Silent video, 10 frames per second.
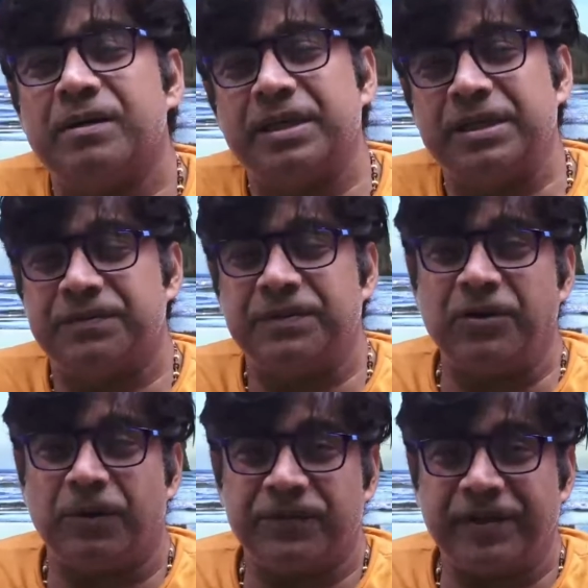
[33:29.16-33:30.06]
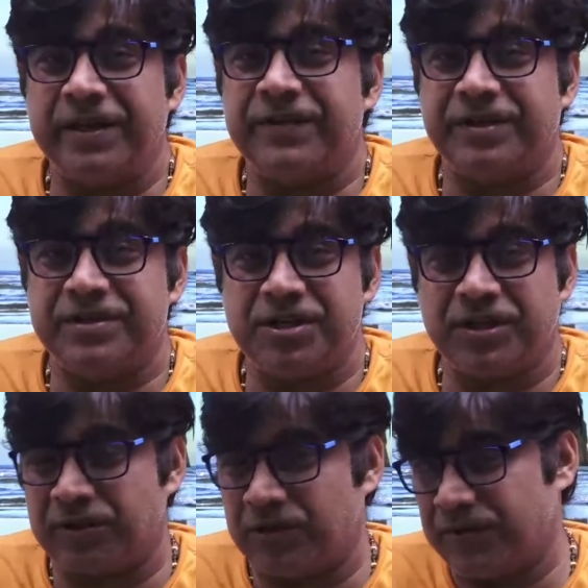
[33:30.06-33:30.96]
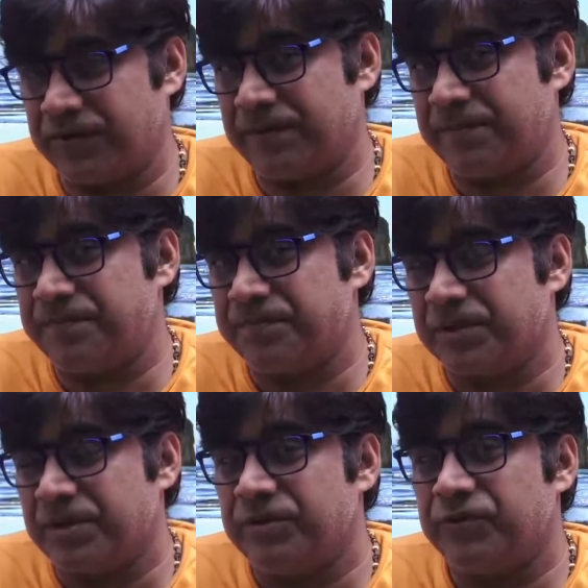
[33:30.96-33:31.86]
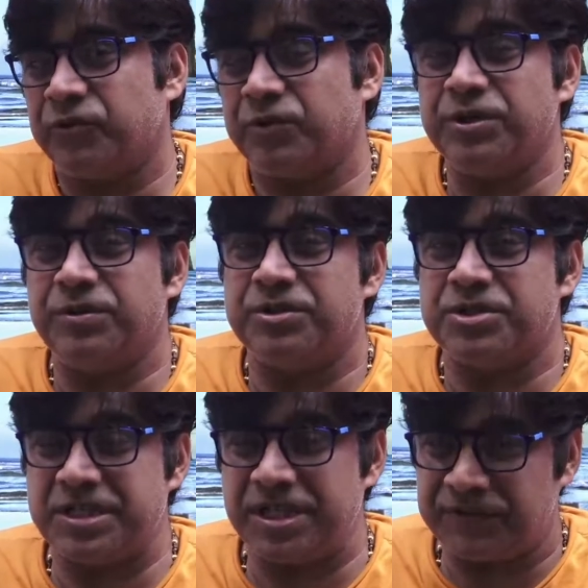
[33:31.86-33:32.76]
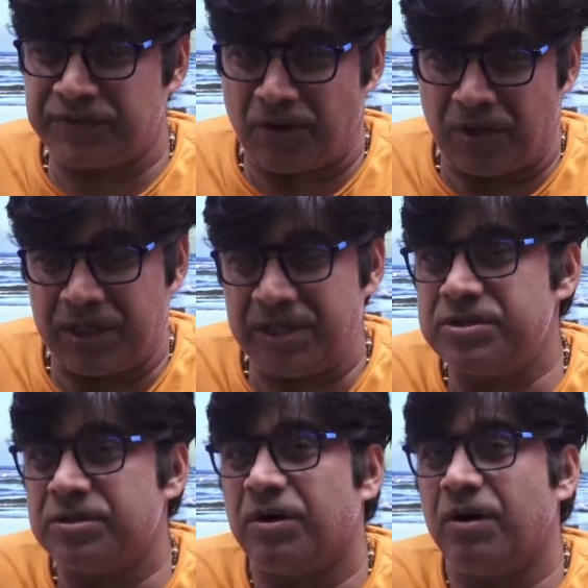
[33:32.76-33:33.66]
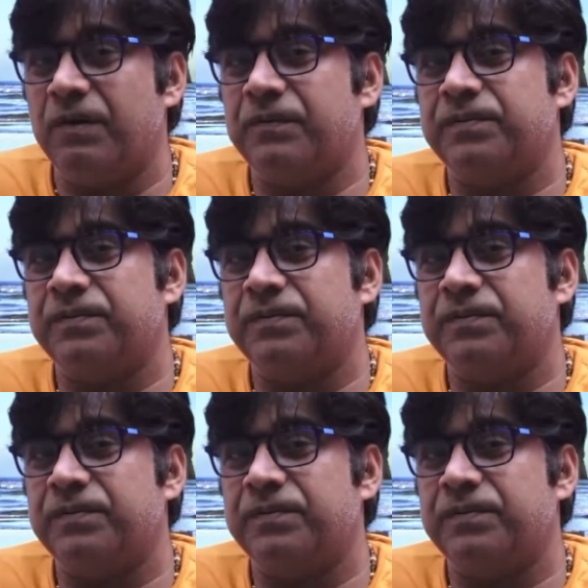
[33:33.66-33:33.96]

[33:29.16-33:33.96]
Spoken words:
in the field of science and technology. So your GS knowledge of